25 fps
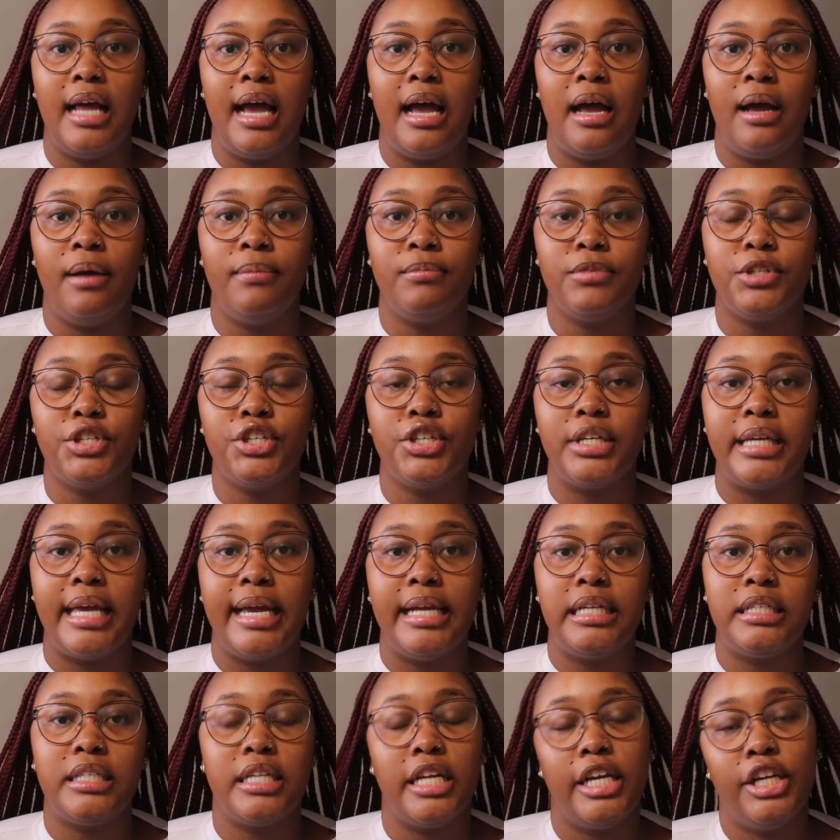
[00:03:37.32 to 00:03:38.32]
to
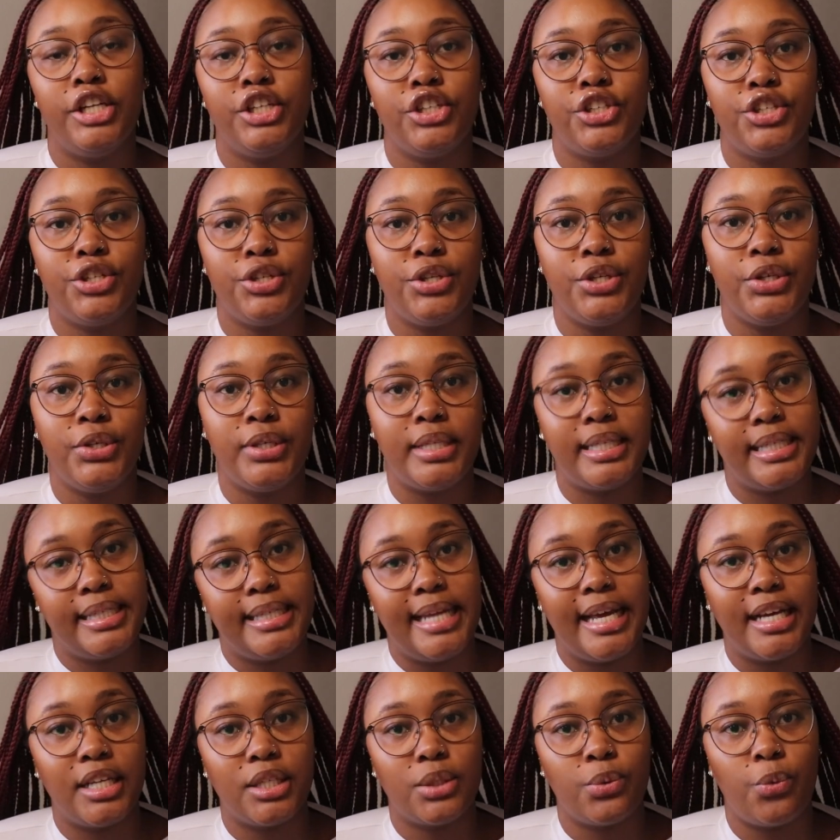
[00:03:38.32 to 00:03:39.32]
get into
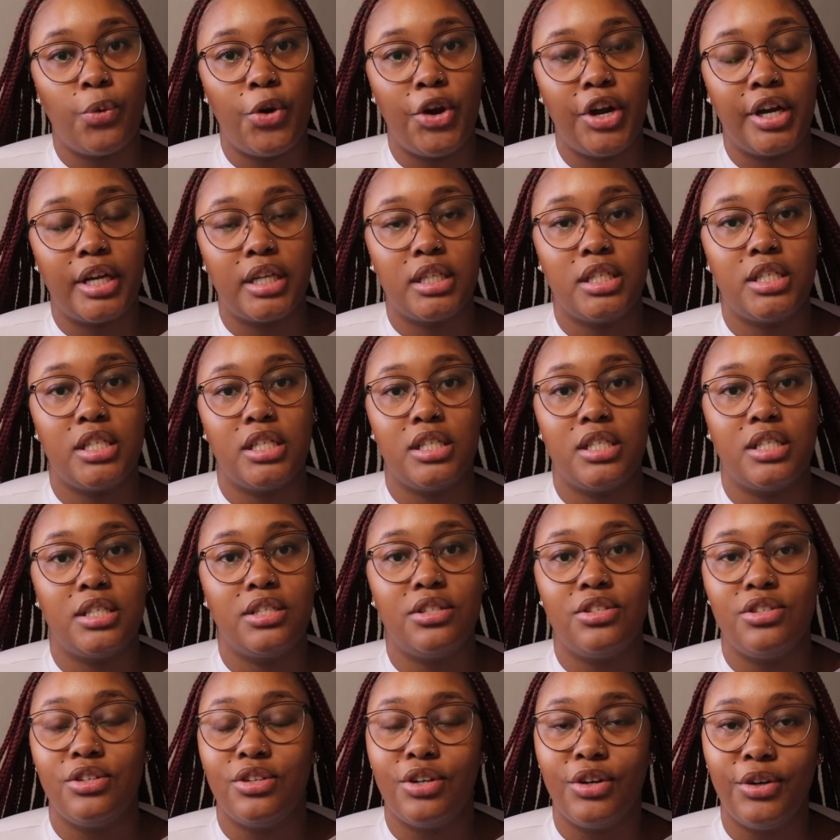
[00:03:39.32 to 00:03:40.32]
sex work,
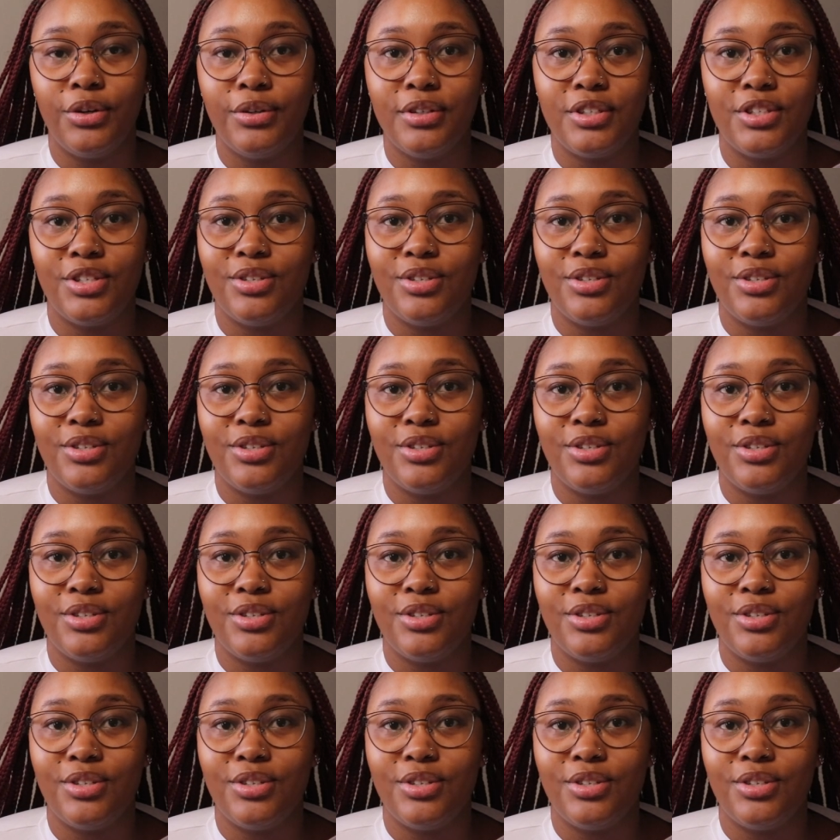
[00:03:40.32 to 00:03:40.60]
just, you know,